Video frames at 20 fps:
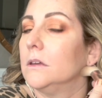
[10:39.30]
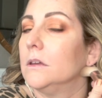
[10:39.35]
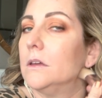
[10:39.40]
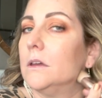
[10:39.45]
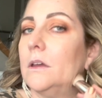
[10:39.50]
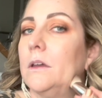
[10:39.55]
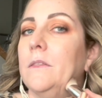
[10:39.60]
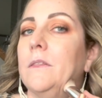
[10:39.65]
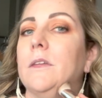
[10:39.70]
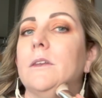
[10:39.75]

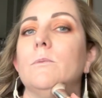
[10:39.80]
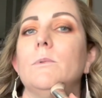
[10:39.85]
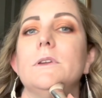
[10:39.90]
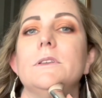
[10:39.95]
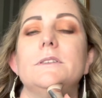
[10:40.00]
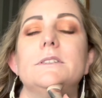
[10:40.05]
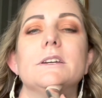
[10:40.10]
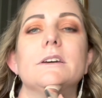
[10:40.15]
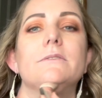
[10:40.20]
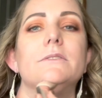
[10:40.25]
And then we
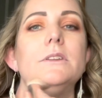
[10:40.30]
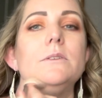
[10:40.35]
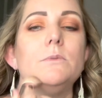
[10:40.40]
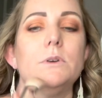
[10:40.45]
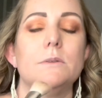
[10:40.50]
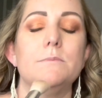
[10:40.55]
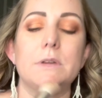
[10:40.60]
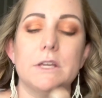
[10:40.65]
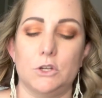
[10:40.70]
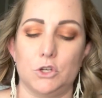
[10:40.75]
definitely
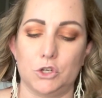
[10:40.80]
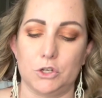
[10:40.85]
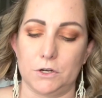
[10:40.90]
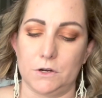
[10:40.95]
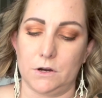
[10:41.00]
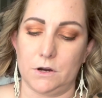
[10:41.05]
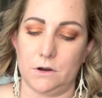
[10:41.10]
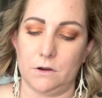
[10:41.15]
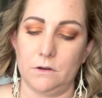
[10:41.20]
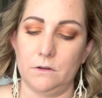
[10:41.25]
want to make
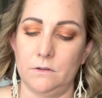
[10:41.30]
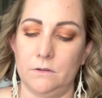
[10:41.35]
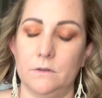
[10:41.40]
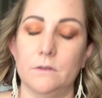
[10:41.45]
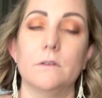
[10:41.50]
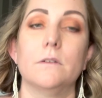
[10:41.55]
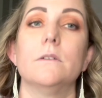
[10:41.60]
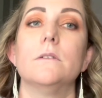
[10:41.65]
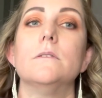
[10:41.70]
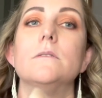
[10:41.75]
sure
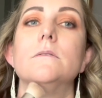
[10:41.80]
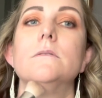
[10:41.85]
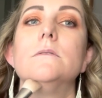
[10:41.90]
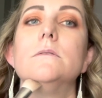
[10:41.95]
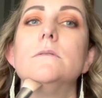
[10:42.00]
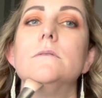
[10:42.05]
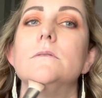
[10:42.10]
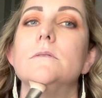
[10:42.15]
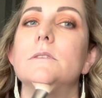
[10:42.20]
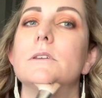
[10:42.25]

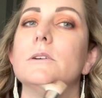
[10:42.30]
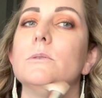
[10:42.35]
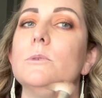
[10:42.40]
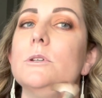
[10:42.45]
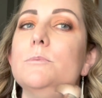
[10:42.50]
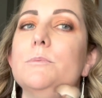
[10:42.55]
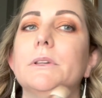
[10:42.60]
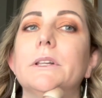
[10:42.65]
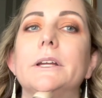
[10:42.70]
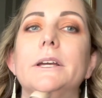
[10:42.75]
that we
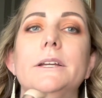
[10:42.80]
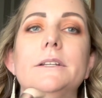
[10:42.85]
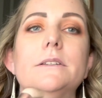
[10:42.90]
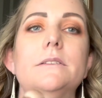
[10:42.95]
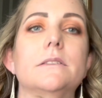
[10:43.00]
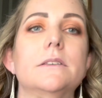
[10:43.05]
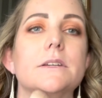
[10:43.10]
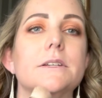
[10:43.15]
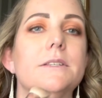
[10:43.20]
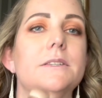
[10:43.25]
blend
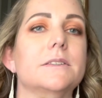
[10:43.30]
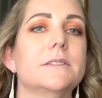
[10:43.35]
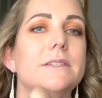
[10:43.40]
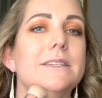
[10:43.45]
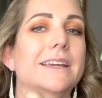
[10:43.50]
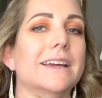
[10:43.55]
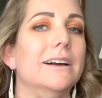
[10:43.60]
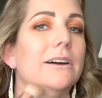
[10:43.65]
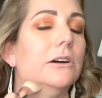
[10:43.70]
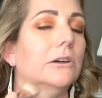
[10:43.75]
this
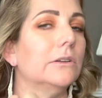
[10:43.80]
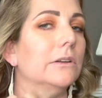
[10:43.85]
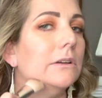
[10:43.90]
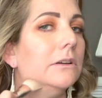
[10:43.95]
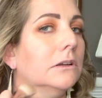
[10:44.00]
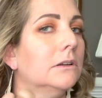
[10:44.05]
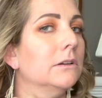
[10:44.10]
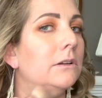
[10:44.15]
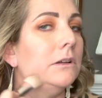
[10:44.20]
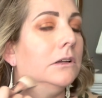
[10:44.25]
down.
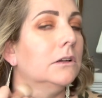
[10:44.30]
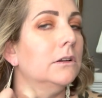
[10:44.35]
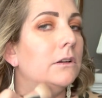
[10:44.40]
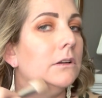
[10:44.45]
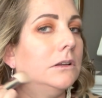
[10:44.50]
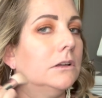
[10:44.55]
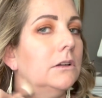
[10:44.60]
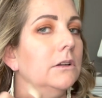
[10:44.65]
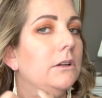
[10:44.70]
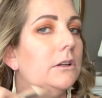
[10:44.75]

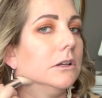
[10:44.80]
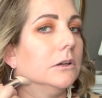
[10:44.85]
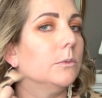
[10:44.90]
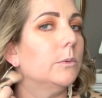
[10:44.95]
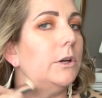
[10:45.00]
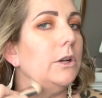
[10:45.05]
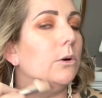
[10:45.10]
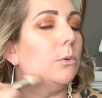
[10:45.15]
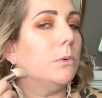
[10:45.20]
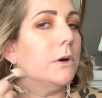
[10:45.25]

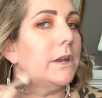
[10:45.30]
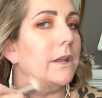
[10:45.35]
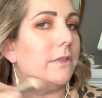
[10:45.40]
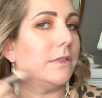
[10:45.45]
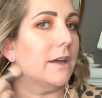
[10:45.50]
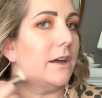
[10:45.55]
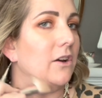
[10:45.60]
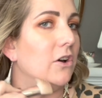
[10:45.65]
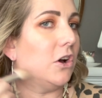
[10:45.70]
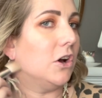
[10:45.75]
We don't want
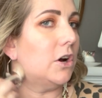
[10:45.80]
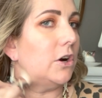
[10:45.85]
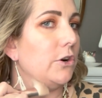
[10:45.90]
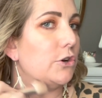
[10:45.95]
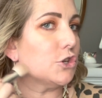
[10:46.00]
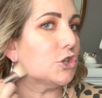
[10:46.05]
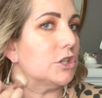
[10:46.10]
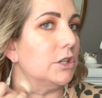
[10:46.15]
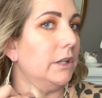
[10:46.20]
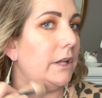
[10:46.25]
that
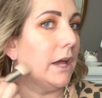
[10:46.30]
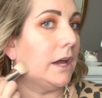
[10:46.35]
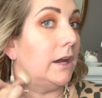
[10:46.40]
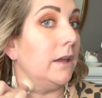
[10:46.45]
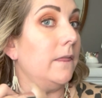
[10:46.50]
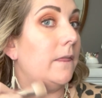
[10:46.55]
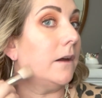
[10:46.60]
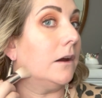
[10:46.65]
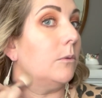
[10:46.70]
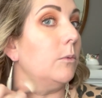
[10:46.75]
harsh
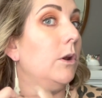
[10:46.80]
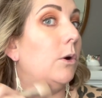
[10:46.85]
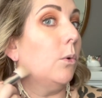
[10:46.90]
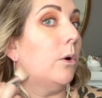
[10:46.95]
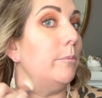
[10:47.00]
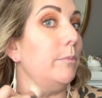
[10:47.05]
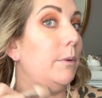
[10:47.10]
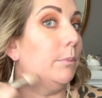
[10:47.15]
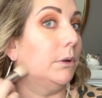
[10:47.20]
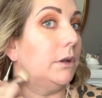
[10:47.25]
line there. We don't
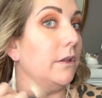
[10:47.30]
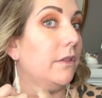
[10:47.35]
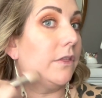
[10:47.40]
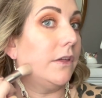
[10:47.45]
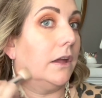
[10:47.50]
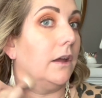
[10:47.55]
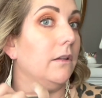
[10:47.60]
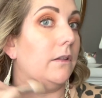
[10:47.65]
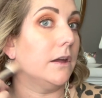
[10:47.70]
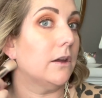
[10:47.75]
want people to
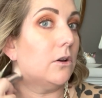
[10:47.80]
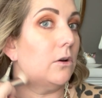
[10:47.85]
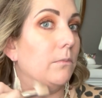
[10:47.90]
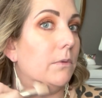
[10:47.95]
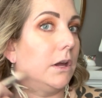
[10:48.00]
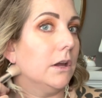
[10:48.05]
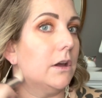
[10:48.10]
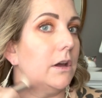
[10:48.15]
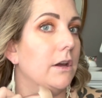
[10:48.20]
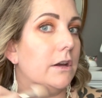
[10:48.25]
think like, oh
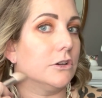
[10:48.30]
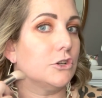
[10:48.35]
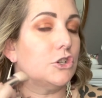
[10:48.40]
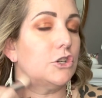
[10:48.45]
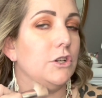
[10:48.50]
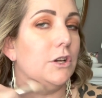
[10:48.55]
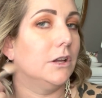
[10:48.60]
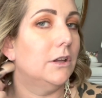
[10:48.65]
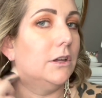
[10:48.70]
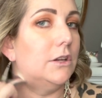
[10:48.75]
my
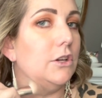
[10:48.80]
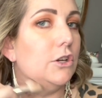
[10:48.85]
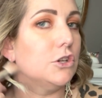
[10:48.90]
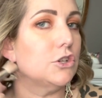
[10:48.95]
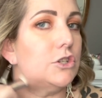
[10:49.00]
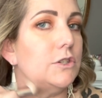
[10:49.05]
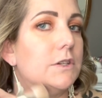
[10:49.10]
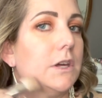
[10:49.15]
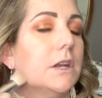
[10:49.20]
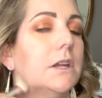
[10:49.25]
gosh,
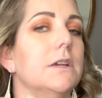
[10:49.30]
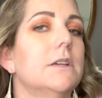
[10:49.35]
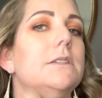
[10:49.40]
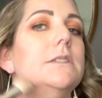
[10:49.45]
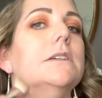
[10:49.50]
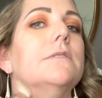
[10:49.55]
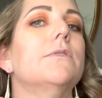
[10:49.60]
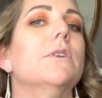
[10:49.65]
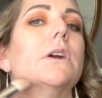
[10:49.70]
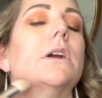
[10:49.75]
she's got a
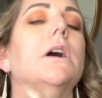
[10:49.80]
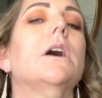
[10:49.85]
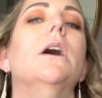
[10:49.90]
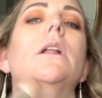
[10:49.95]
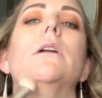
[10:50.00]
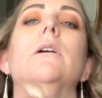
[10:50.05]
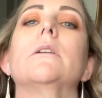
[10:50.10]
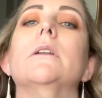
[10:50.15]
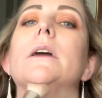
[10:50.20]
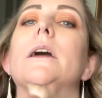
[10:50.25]
different
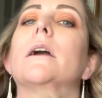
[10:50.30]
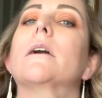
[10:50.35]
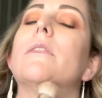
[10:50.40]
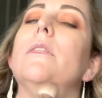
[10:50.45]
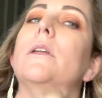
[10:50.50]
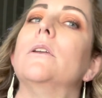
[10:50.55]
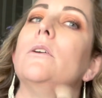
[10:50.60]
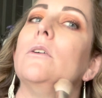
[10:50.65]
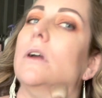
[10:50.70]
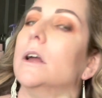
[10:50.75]
color neck
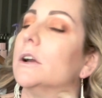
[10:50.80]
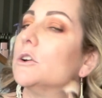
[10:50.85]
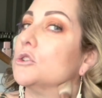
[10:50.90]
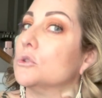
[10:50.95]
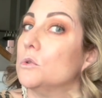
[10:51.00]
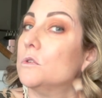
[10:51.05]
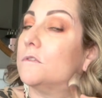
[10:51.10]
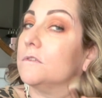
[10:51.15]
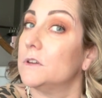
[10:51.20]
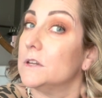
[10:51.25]
than her
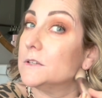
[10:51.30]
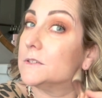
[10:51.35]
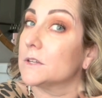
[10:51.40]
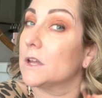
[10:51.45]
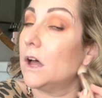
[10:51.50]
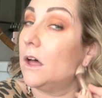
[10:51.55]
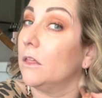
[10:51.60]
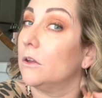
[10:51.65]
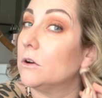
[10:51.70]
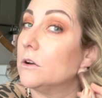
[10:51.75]
actual face
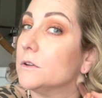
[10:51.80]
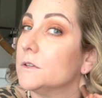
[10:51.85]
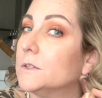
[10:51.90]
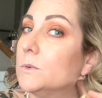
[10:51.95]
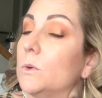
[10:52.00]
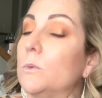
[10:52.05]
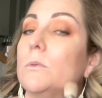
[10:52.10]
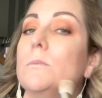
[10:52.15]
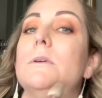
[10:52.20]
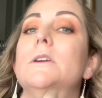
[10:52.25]
color. So
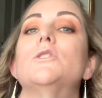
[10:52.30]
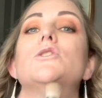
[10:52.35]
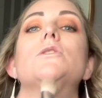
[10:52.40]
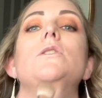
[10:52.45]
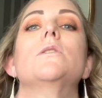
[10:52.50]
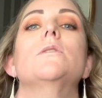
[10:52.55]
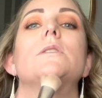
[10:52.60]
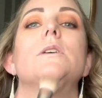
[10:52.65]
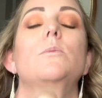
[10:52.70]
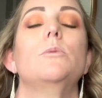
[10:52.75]
we want to make
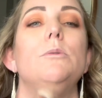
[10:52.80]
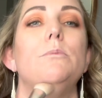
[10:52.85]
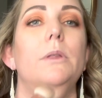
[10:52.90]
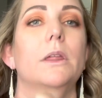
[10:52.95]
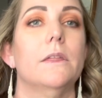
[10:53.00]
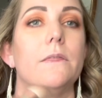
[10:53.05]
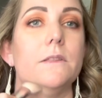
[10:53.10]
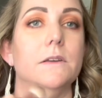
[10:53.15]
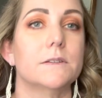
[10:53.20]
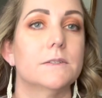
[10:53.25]
sure that we
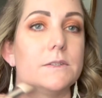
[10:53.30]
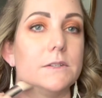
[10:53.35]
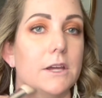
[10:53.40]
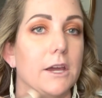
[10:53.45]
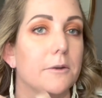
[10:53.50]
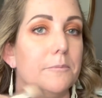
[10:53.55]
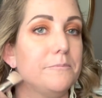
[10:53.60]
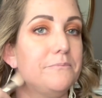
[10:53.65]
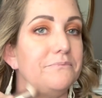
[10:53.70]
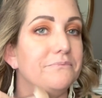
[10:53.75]
blend this down.